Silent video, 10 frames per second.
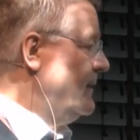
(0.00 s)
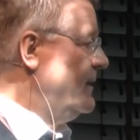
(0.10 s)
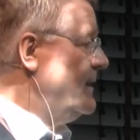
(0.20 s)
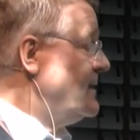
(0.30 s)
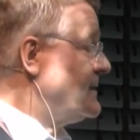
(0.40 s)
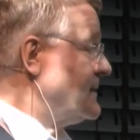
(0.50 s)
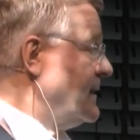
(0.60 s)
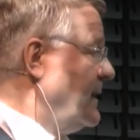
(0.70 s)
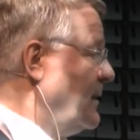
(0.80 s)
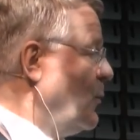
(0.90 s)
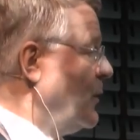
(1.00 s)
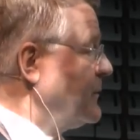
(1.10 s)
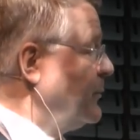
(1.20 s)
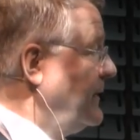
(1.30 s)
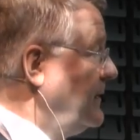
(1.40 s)
These, uh,
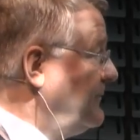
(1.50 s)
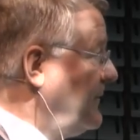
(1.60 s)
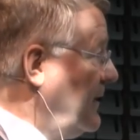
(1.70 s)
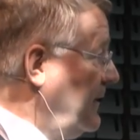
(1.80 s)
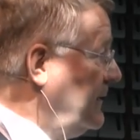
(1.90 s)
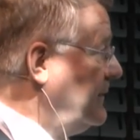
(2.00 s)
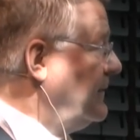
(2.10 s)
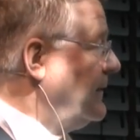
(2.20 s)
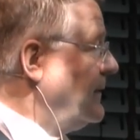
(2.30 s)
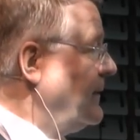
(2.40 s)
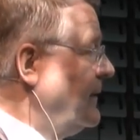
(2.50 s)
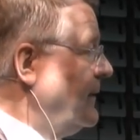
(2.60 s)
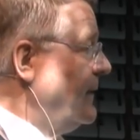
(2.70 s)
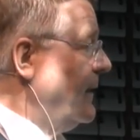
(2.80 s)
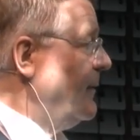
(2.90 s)
what we defined uh,
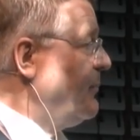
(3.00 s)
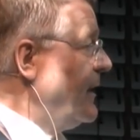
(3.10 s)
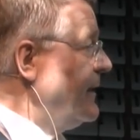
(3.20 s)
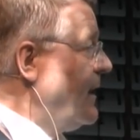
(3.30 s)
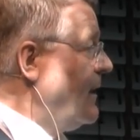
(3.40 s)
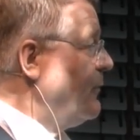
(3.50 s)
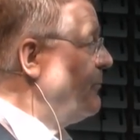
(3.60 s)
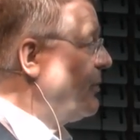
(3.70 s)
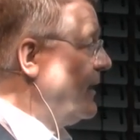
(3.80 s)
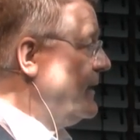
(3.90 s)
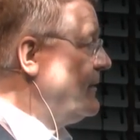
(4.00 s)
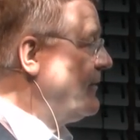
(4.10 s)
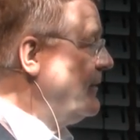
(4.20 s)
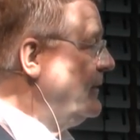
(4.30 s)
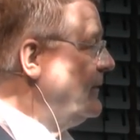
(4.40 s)
uh, by our
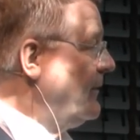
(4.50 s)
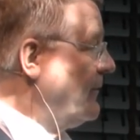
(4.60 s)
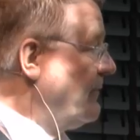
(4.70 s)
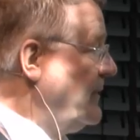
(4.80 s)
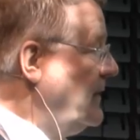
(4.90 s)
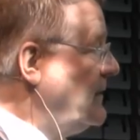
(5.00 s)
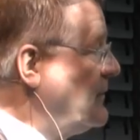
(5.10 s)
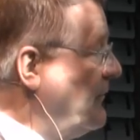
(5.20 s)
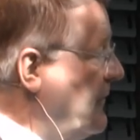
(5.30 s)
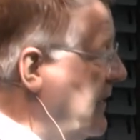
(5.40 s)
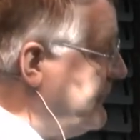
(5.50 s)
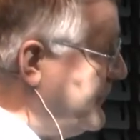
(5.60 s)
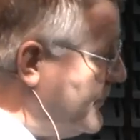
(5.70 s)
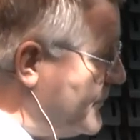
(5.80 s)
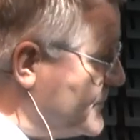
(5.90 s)
plenary agreed a five
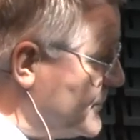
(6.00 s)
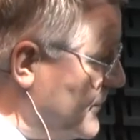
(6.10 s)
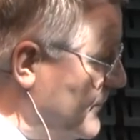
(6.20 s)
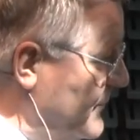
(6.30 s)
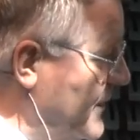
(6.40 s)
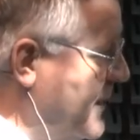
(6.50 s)
year term